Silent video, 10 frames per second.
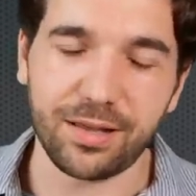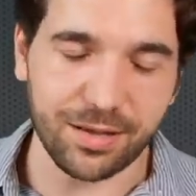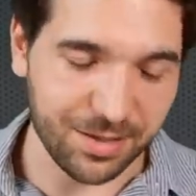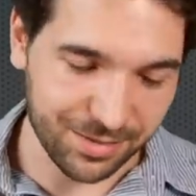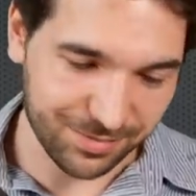
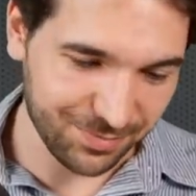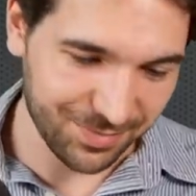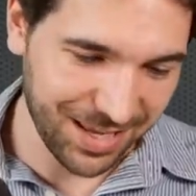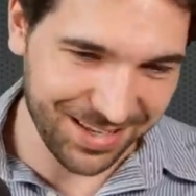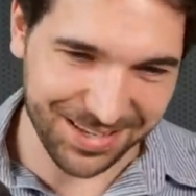
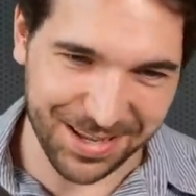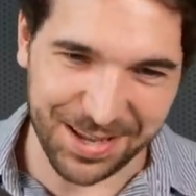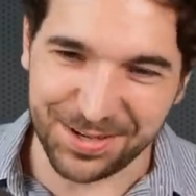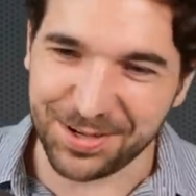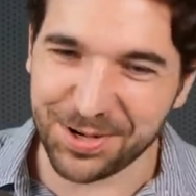
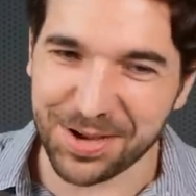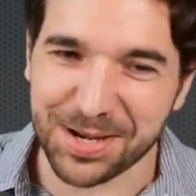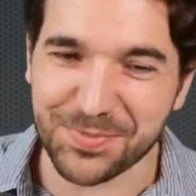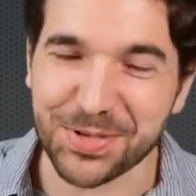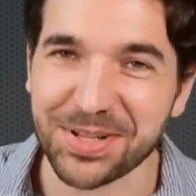an
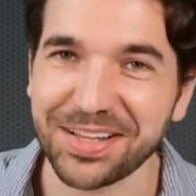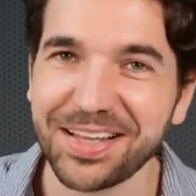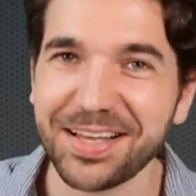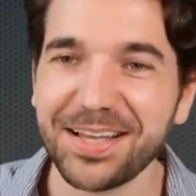incredible